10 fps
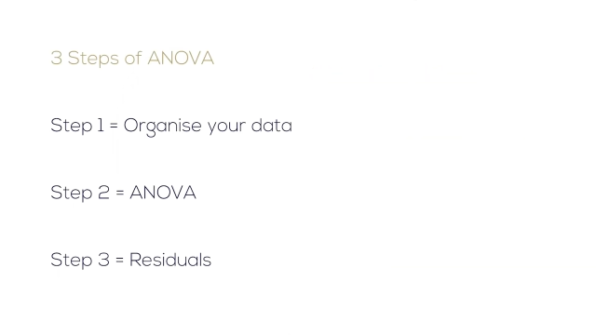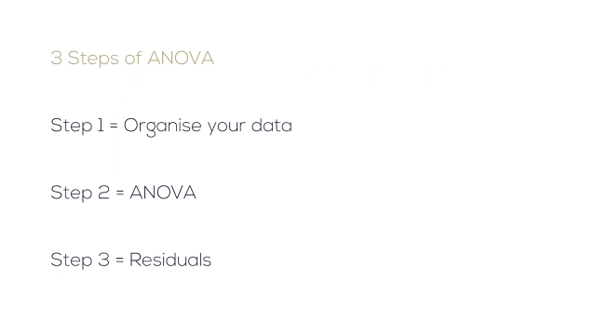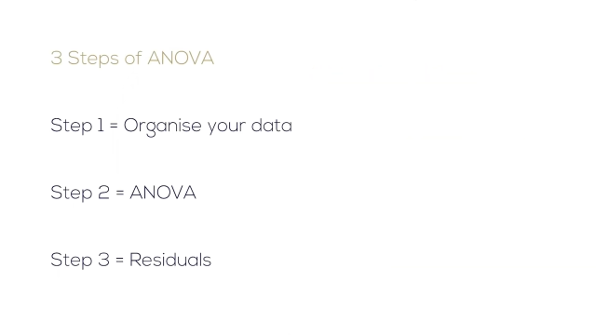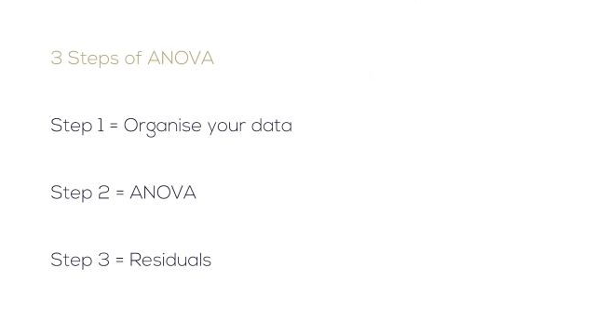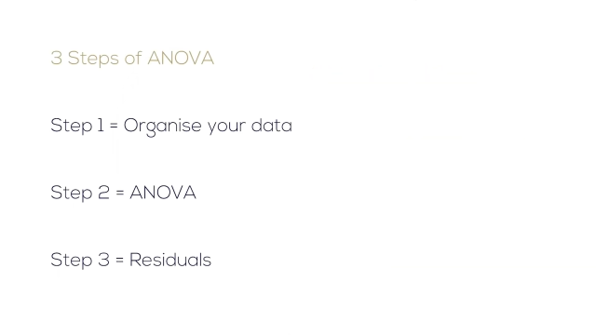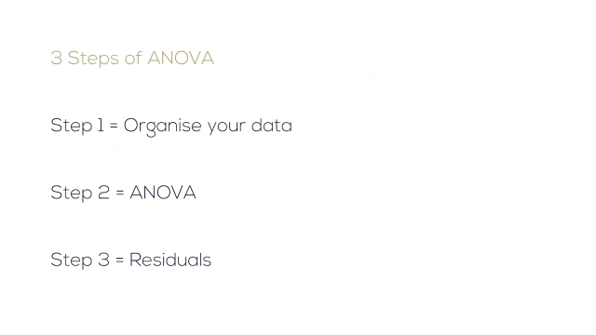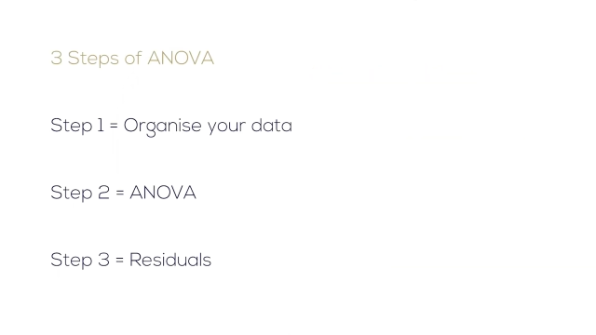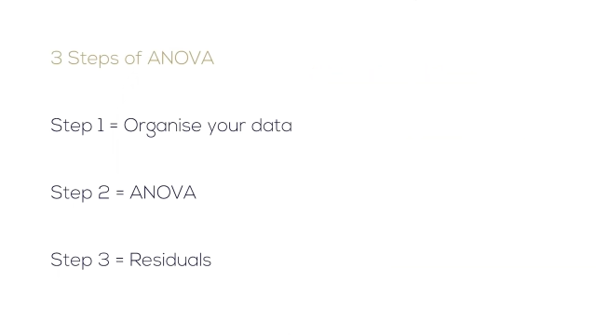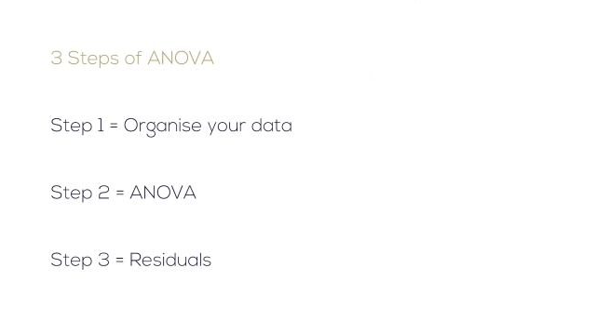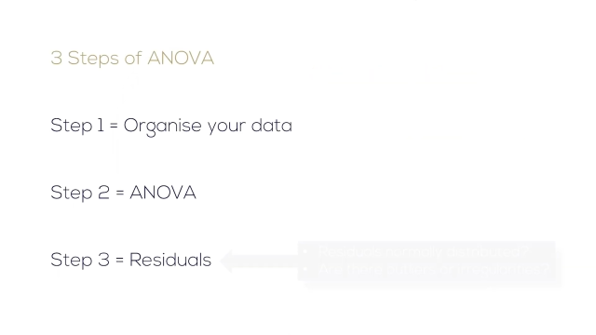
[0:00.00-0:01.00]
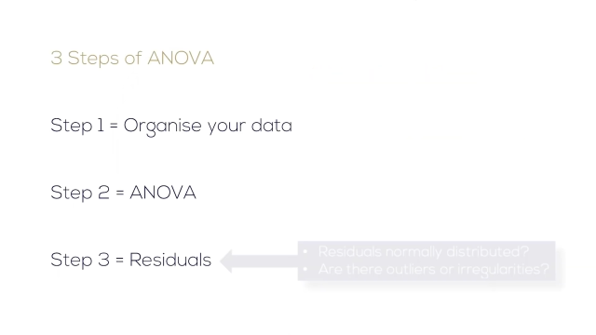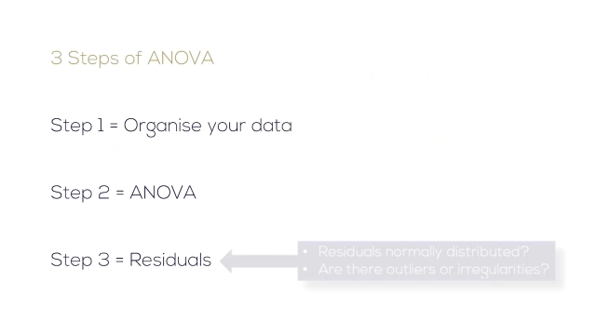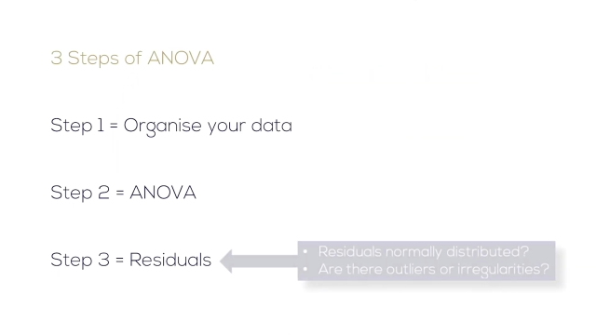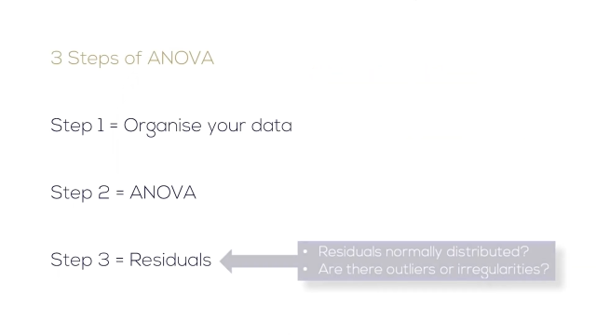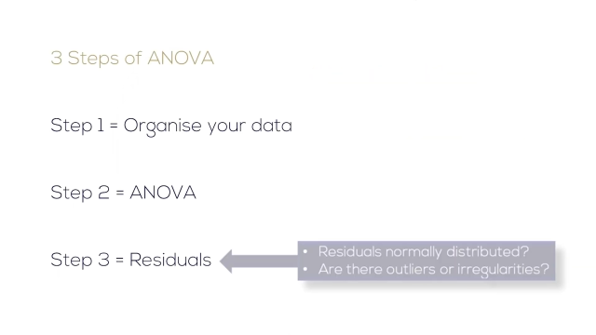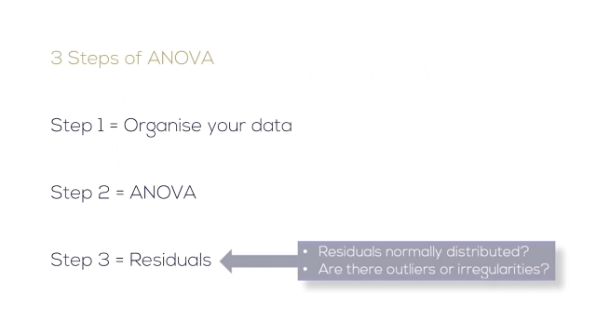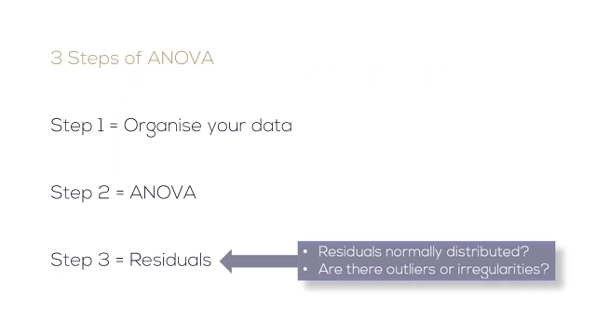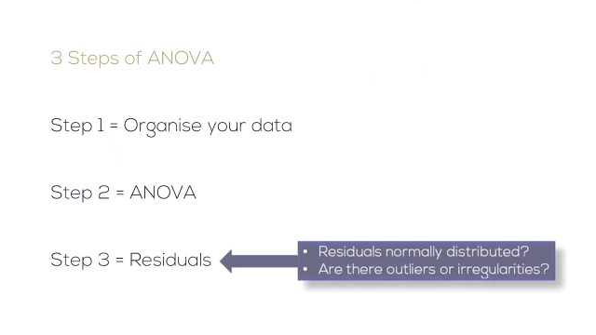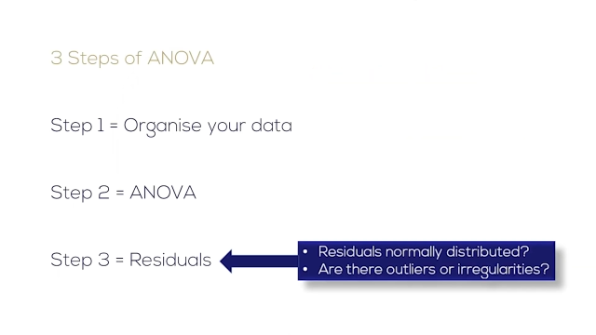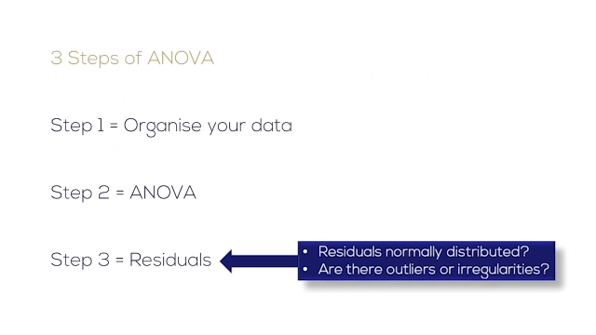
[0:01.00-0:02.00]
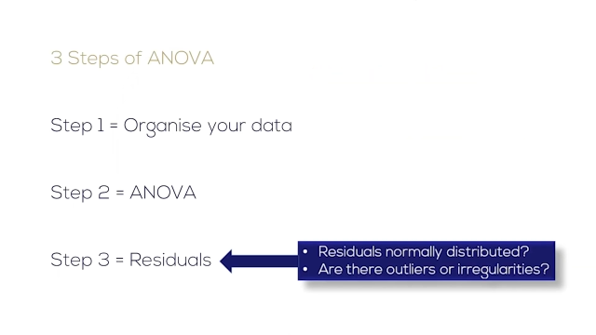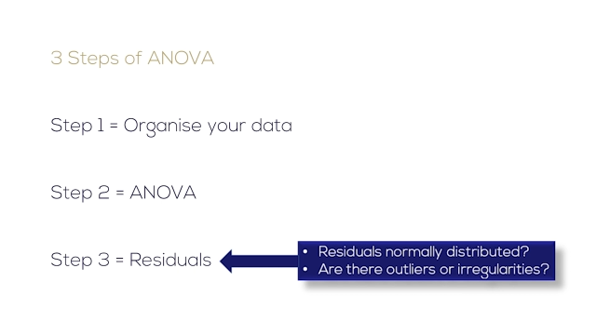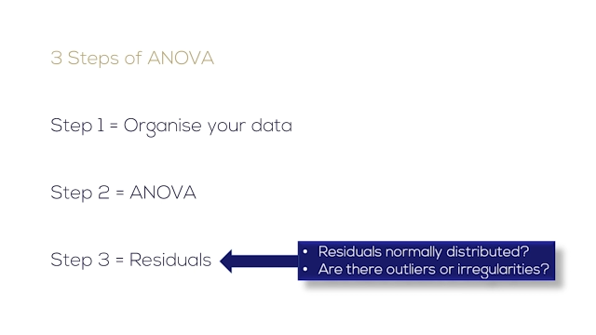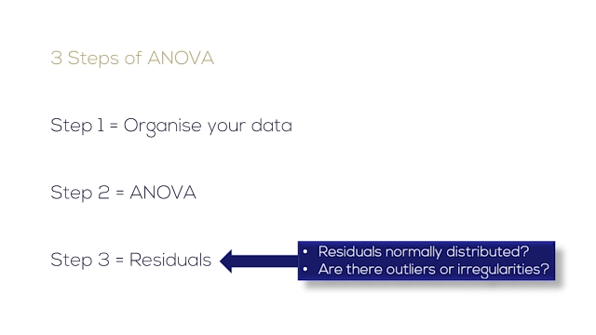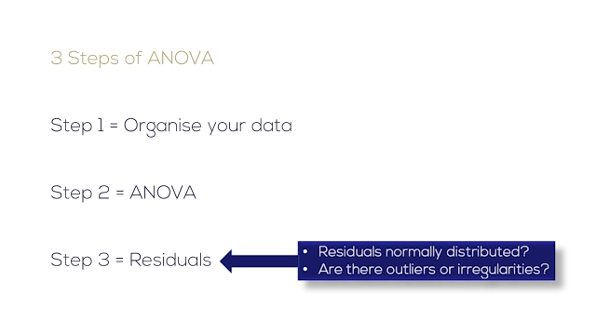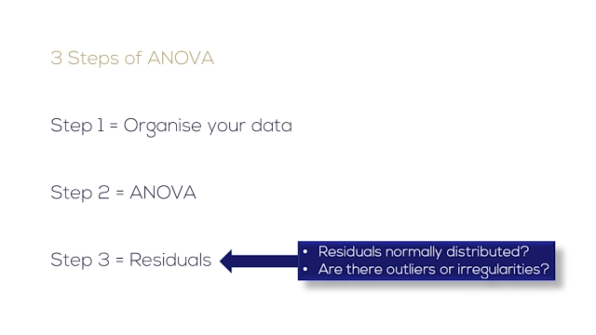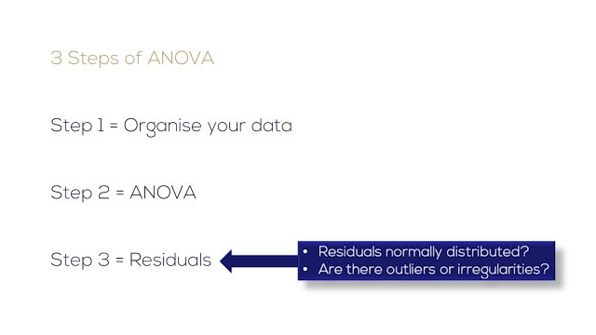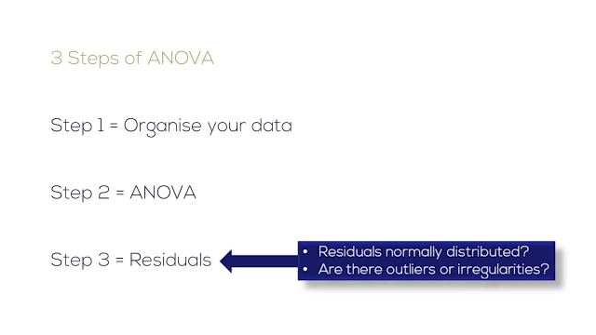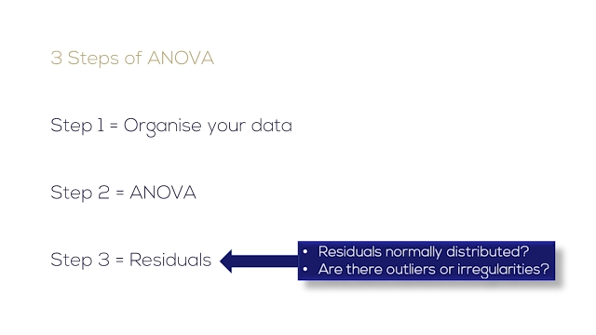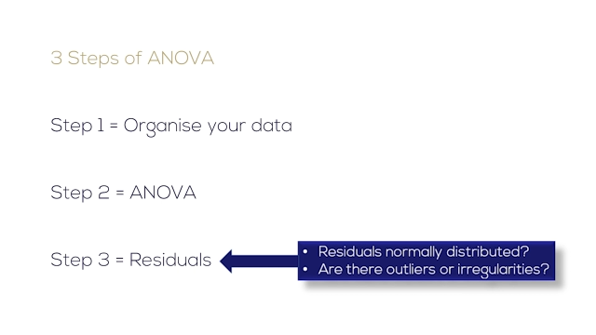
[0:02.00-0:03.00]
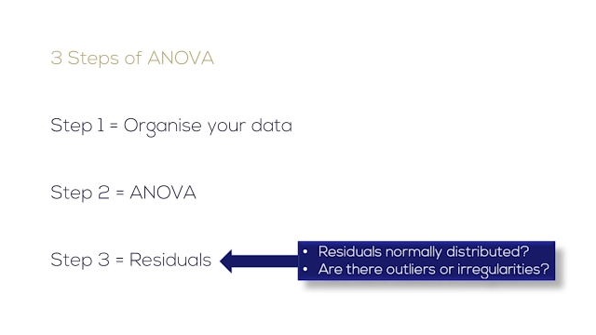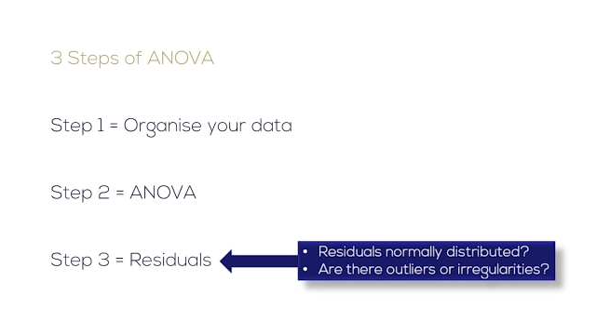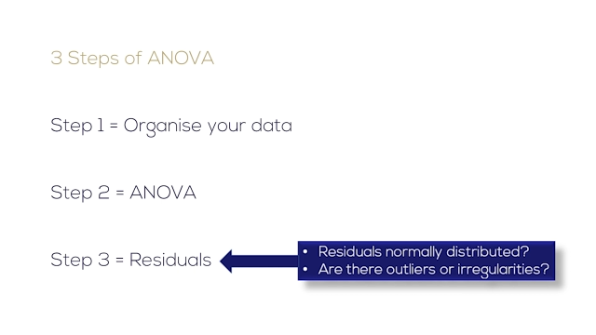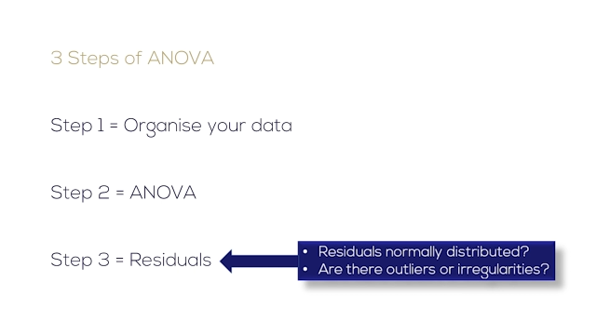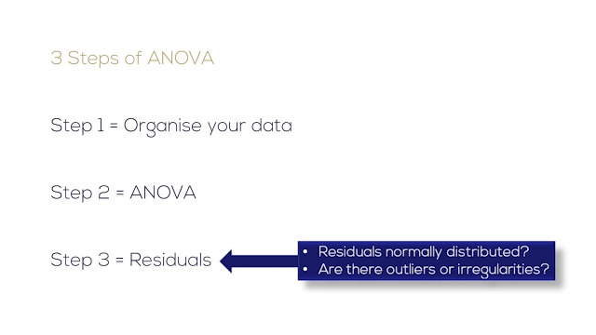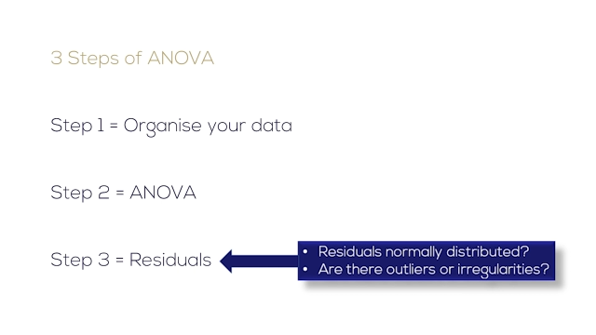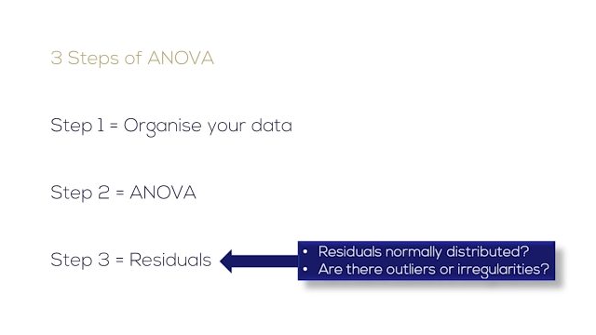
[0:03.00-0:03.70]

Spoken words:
[unreadable: no face in view]